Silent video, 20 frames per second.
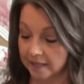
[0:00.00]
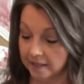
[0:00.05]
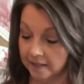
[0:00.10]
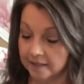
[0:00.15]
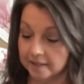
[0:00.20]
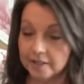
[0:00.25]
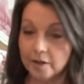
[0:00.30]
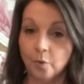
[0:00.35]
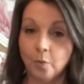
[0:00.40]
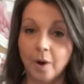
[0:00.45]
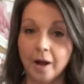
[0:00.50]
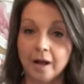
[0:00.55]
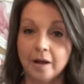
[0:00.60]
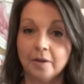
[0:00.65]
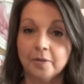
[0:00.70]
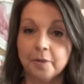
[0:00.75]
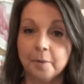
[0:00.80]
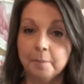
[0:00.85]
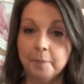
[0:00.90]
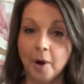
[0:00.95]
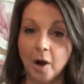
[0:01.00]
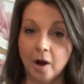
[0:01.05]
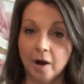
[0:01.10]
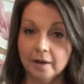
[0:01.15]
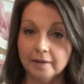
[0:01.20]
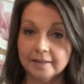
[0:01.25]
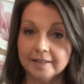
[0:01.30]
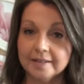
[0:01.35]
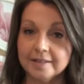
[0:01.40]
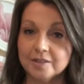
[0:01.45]
Now while the
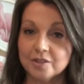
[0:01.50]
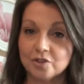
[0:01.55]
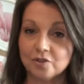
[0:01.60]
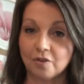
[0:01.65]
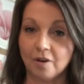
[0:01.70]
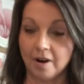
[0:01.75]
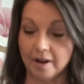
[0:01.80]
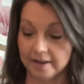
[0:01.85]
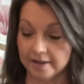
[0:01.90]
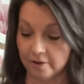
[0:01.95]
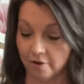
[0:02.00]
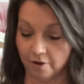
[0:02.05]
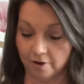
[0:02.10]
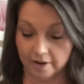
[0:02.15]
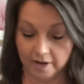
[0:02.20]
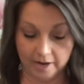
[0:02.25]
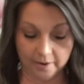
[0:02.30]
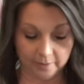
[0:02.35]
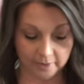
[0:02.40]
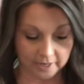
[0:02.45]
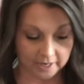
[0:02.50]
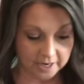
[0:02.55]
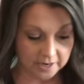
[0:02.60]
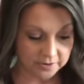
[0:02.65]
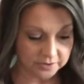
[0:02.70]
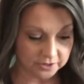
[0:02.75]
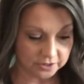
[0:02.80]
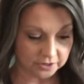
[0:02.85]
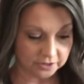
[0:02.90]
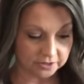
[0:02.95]
poly is drying on our
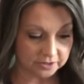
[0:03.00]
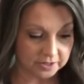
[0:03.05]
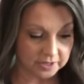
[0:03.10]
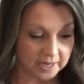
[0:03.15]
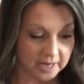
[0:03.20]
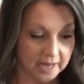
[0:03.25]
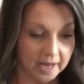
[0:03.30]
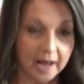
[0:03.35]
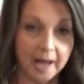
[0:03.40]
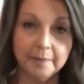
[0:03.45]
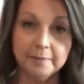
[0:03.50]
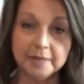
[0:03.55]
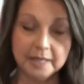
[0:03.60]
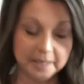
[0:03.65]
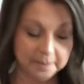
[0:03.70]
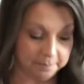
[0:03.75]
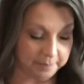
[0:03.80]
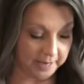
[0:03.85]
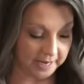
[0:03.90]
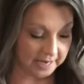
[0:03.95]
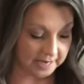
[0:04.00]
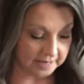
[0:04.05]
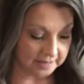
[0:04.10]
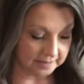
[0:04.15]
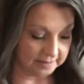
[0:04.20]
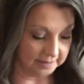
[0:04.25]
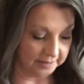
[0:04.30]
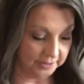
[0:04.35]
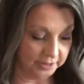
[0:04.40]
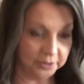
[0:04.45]
coasters, I'm gonna paint
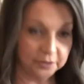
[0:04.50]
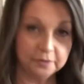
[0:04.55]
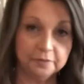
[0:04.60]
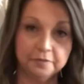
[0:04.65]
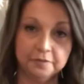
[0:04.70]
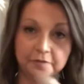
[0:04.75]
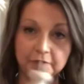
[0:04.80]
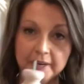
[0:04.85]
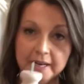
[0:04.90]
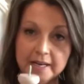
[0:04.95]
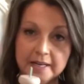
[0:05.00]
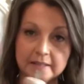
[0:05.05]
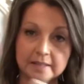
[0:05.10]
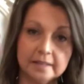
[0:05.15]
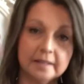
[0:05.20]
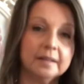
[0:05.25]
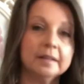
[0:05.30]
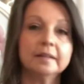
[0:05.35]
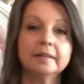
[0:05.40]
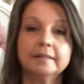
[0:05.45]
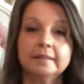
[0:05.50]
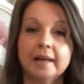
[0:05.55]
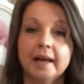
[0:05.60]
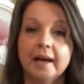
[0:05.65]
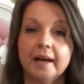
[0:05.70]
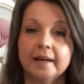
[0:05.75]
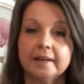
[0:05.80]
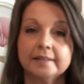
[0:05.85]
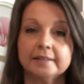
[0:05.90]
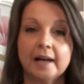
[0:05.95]
the little feet
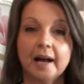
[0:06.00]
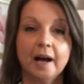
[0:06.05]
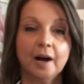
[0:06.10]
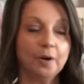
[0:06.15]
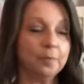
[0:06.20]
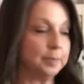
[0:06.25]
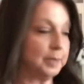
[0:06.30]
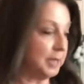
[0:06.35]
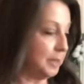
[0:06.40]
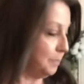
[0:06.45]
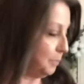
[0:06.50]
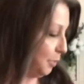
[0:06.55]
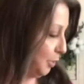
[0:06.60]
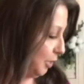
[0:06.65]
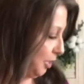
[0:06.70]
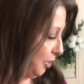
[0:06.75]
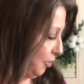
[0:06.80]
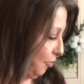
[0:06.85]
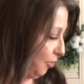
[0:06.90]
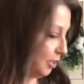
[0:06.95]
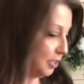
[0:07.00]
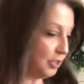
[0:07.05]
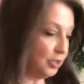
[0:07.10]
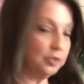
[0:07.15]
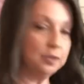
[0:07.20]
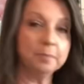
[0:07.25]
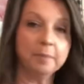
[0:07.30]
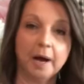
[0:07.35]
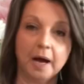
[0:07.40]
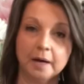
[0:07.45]
that I'll be putting onto
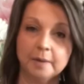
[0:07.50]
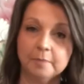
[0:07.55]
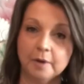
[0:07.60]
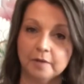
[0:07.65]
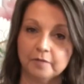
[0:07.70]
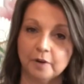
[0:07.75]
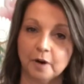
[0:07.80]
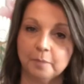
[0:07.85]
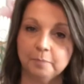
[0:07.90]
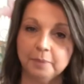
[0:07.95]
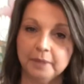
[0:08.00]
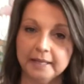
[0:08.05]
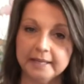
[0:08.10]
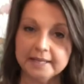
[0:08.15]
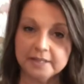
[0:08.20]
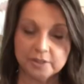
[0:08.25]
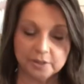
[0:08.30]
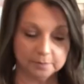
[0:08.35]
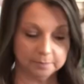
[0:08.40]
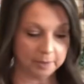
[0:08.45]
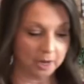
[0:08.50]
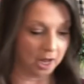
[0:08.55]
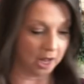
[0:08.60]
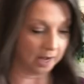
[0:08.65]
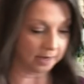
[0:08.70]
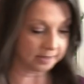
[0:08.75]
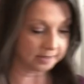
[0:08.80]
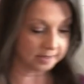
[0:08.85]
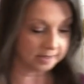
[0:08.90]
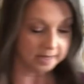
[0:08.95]
the bottom of our planter
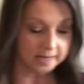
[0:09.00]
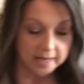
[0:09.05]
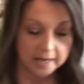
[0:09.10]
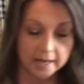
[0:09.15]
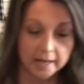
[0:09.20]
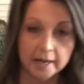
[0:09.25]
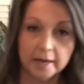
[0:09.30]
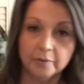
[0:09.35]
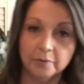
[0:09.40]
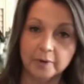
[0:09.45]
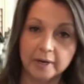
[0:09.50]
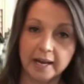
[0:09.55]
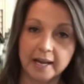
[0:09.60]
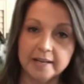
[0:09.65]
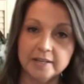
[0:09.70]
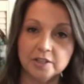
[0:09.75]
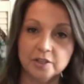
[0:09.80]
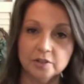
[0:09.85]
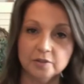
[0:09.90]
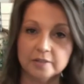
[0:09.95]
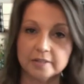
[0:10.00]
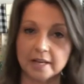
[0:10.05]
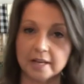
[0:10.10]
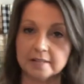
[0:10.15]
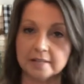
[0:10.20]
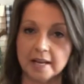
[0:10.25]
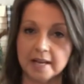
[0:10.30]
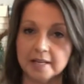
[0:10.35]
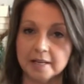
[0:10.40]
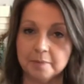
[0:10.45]
box. And what I do is I
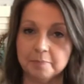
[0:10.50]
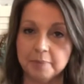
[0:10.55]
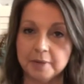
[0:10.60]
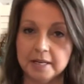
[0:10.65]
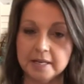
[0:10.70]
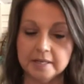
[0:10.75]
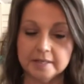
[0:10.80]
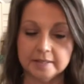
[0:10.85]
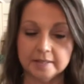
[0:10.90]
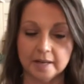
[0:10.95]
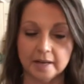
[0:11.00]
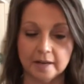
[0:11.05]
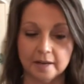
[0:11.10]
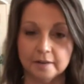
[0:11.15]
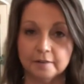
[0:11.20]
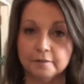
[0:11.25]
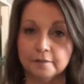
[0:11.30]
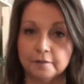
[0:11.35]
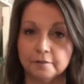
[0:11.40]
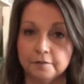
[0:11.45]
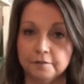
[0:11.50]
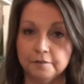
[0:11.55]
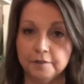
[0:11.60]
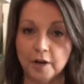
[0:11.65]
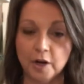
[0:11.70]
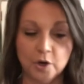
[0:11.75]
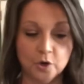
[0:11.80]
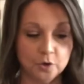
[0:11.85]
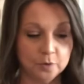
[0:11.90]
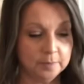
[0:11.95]
take a piece of
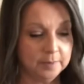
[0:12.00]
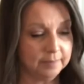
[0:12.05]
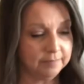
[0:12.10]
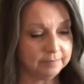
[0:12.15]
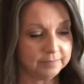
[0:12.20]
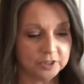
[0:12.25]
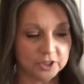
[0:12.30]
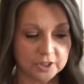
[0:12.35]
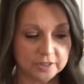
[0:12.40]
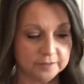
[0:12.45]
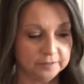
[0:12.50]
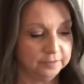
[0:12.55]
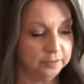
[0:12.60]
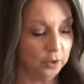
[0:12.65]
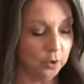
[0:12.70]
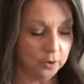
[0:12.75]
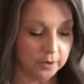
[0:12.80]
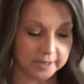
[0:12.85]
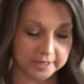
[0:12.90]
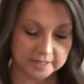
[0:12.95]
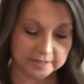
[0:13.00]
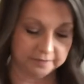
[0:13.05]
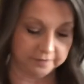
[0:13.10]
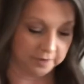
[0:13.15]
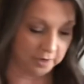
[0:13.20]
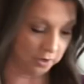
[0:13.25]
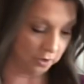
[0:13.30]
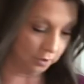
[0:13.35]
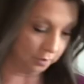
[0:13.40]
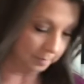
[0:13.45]
foam, just florist
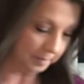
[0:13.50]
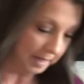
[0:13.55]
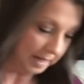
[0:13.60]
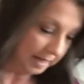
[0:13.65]
foam,